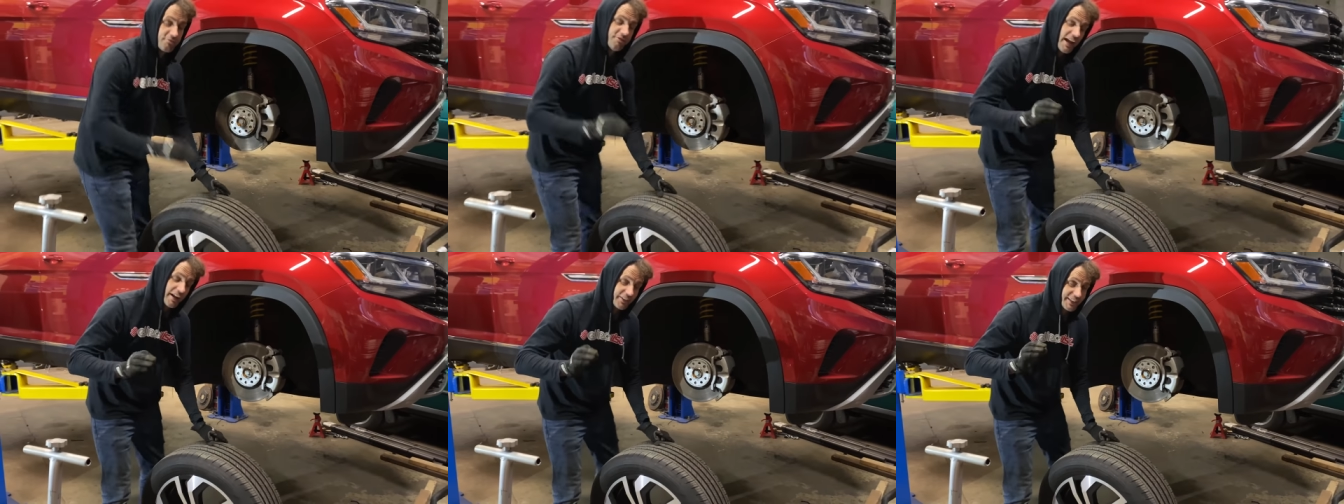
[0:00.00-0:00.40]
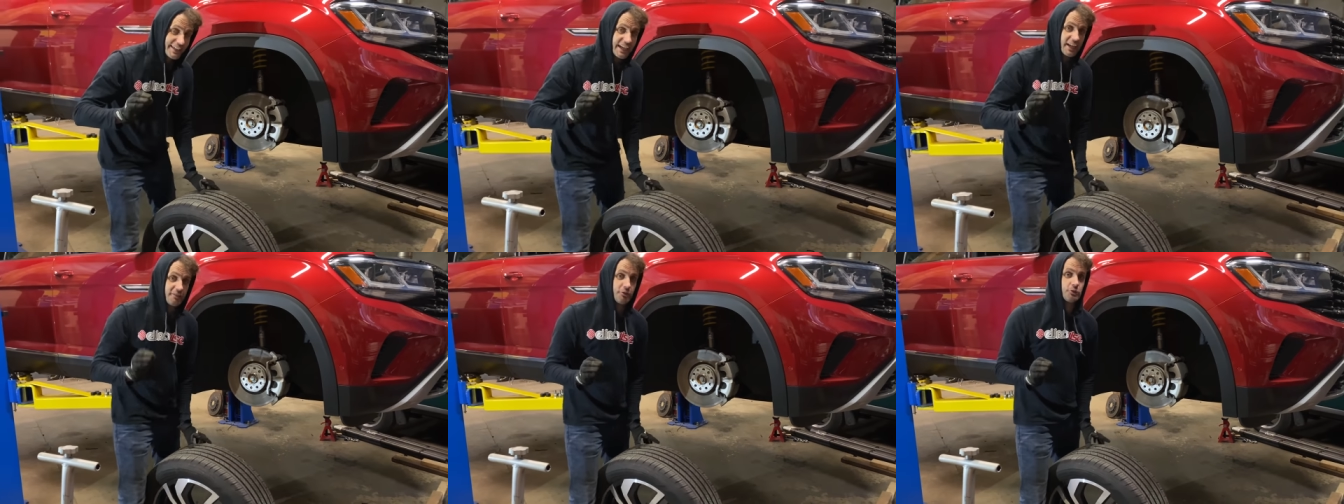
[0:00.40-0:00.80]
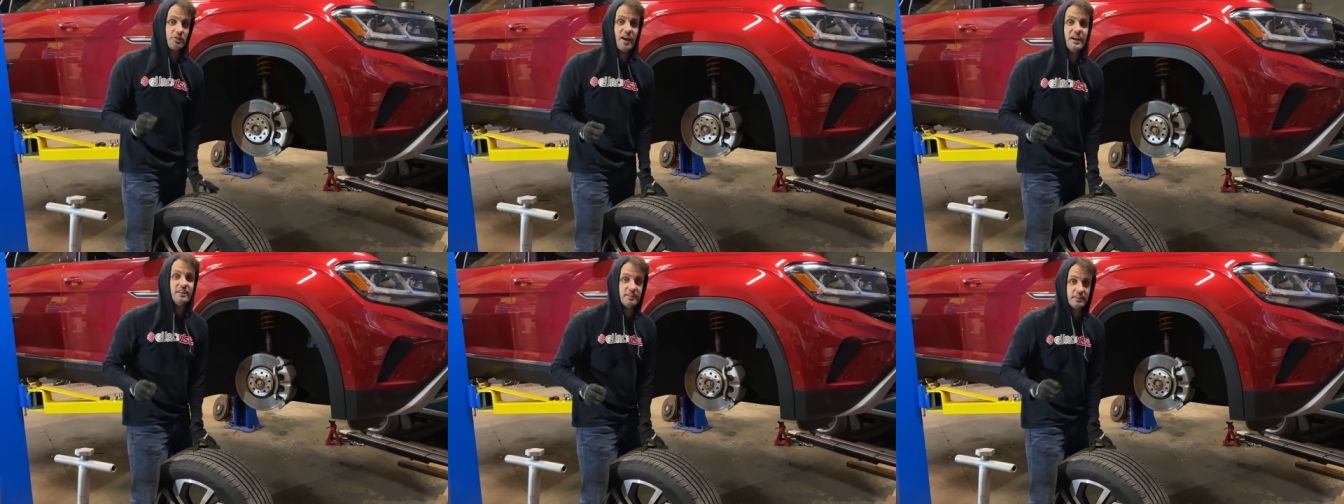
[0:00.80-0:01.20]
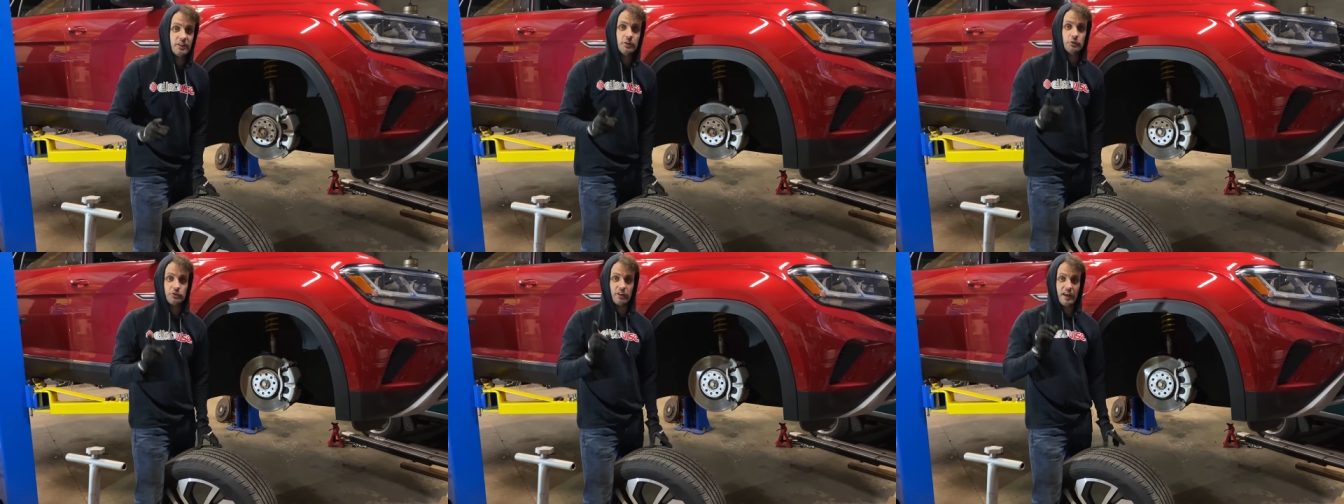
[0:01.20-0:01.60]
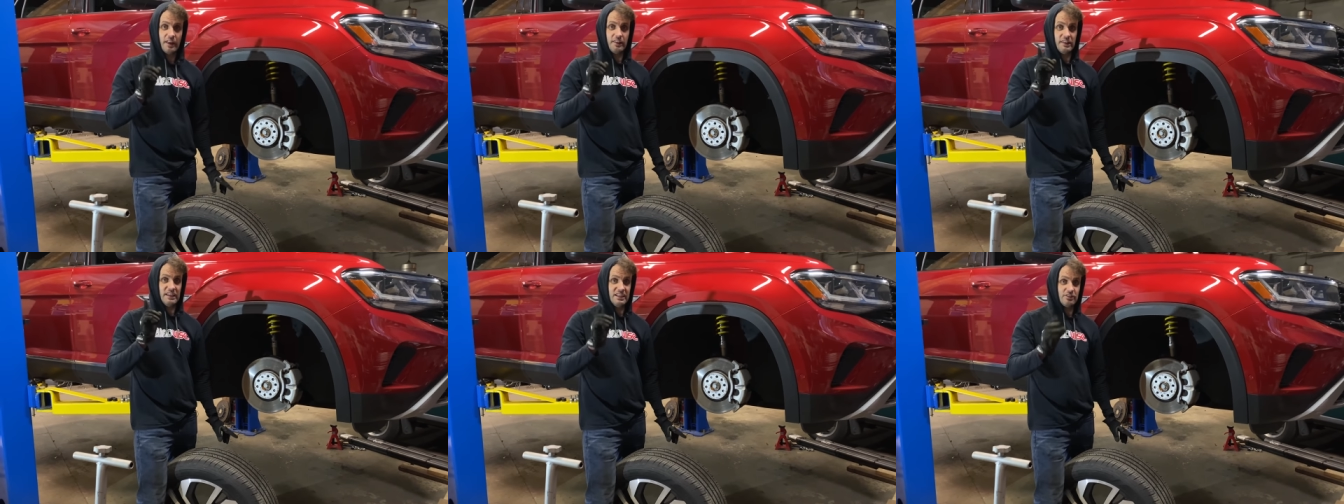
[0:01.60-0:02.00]
very careful tightening those.
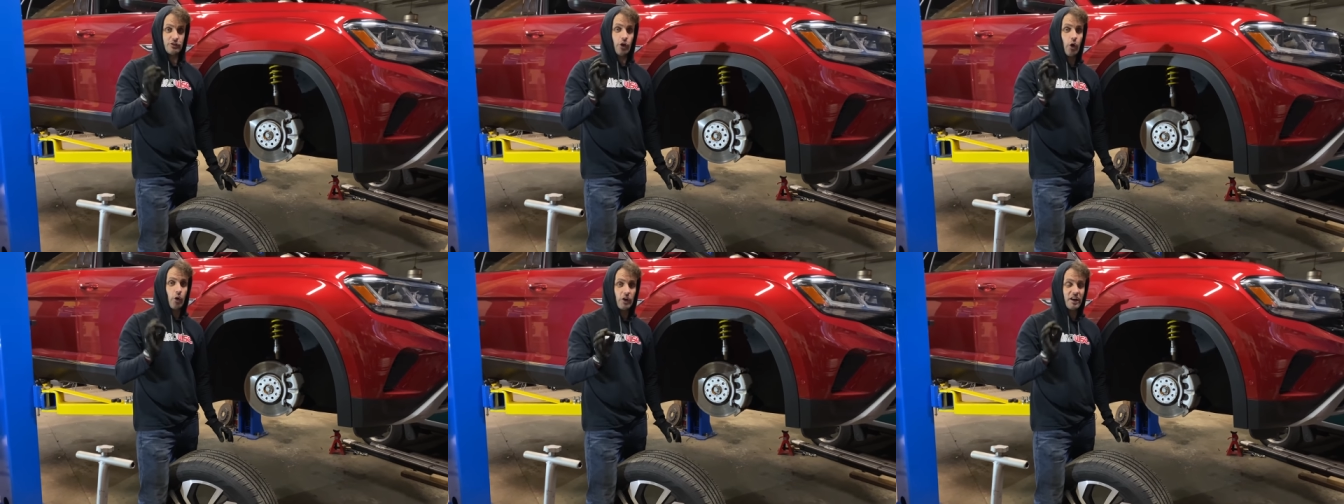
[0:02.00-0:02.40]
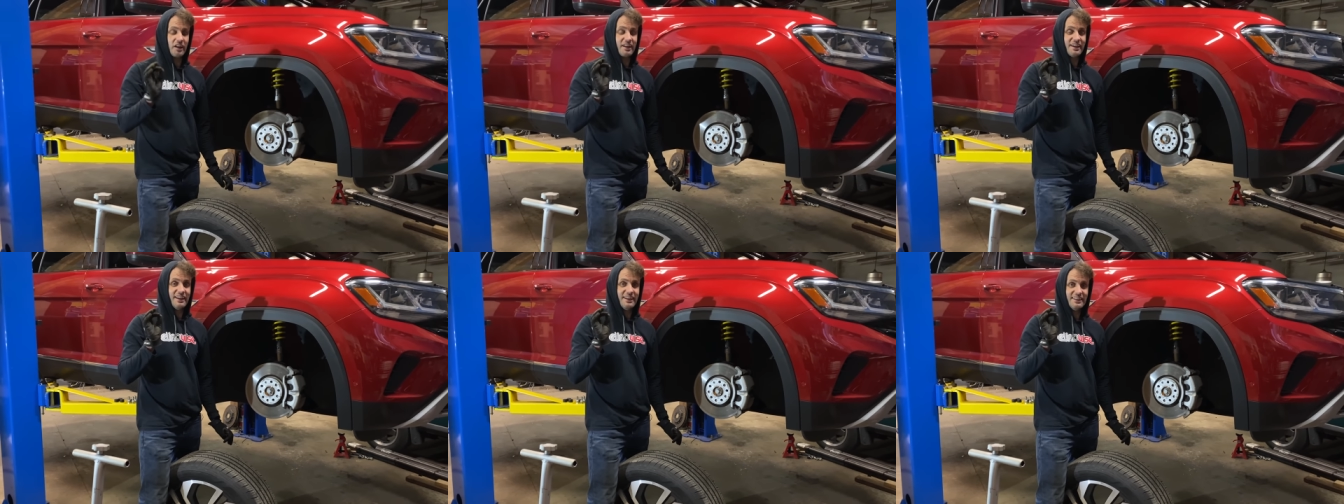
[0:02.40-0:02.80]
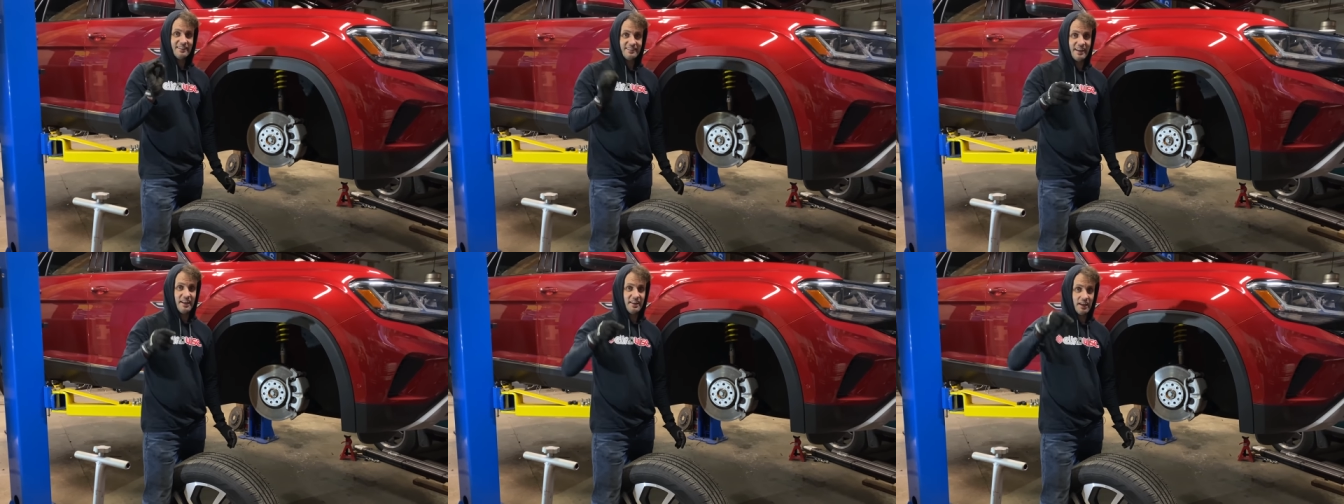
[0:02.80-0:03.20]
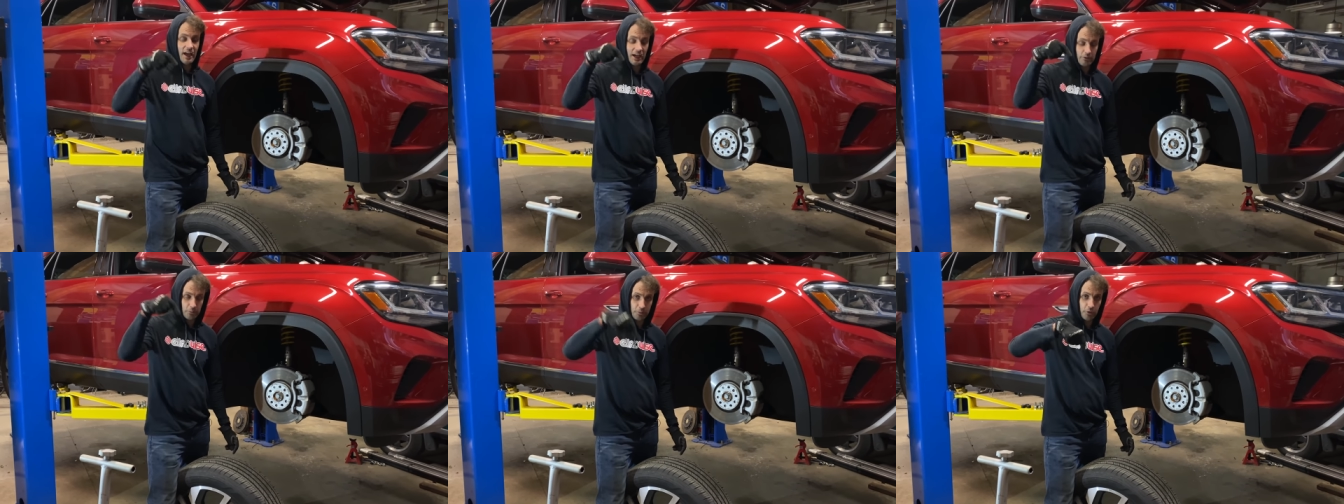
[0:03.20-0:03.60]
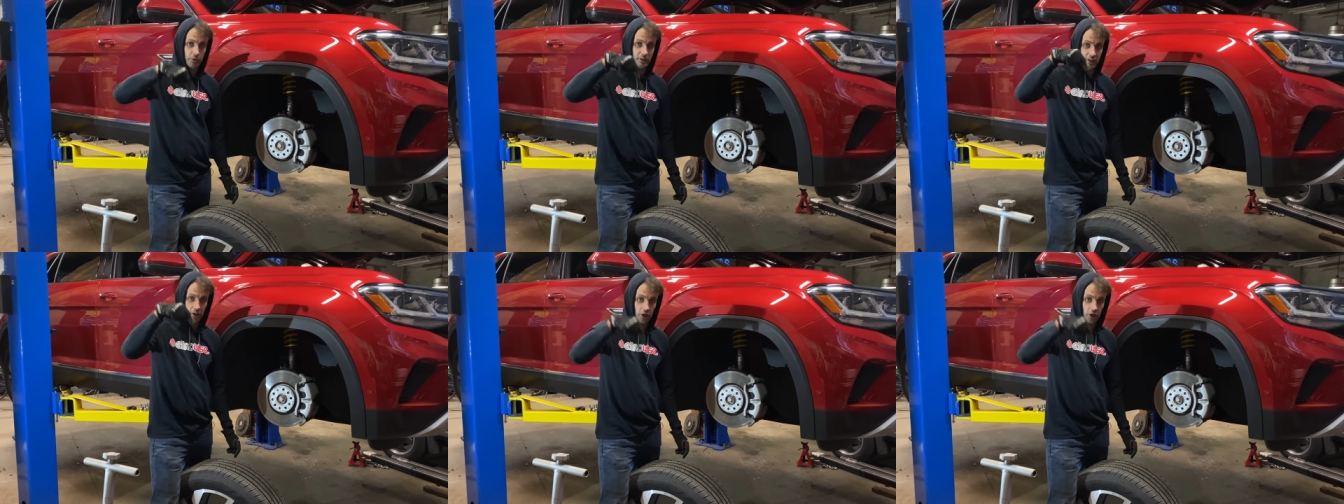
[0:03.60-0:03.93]
The torque setting I will put in the